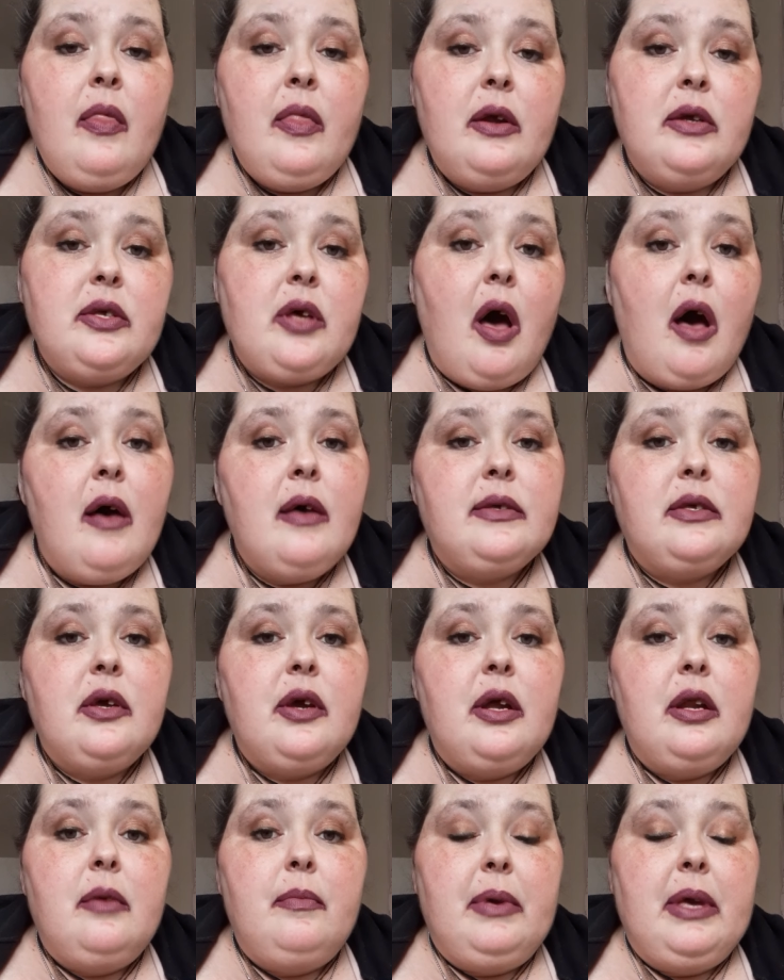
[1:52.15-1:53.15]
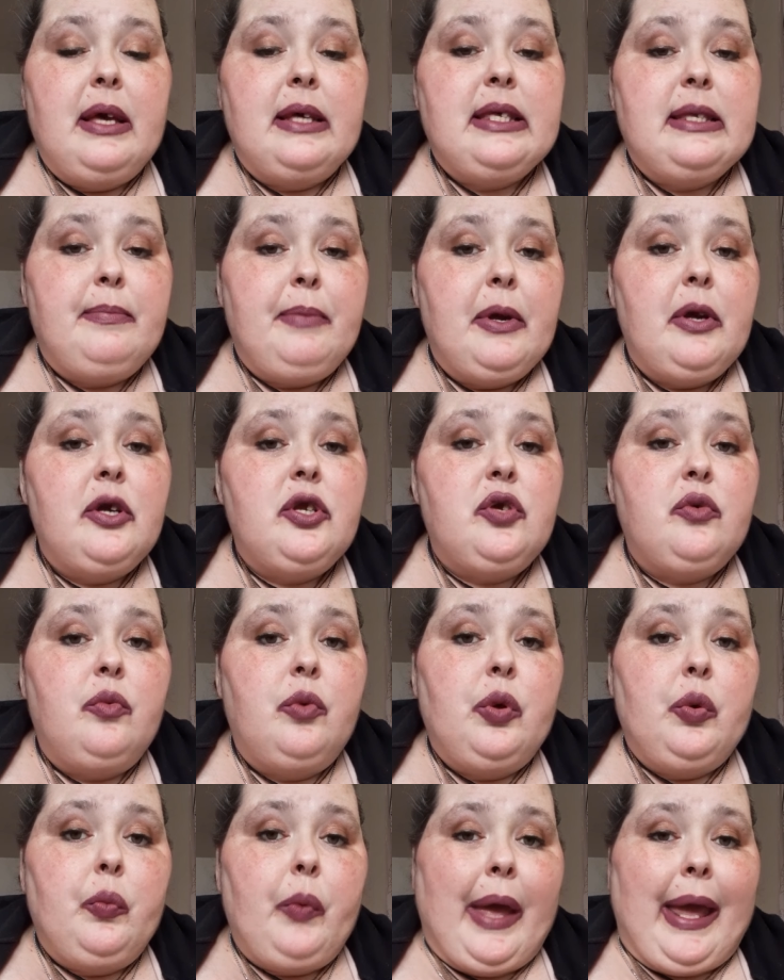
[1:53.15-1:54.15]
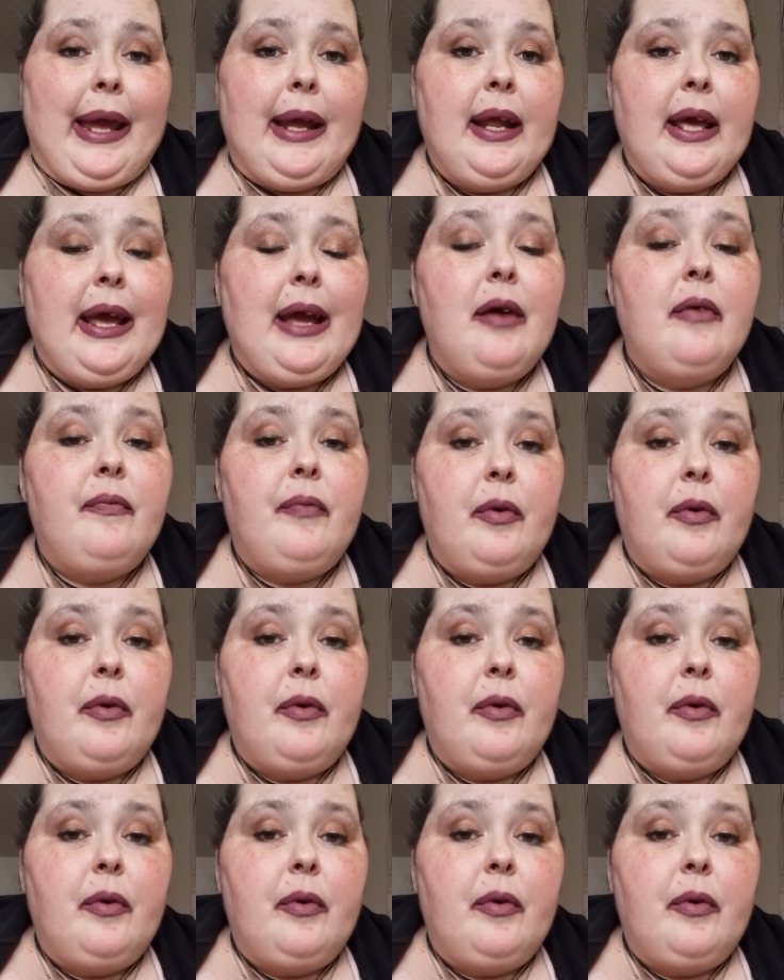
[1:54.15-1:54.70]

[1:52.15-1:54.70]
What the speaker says: There's also going to be a spiritual awakening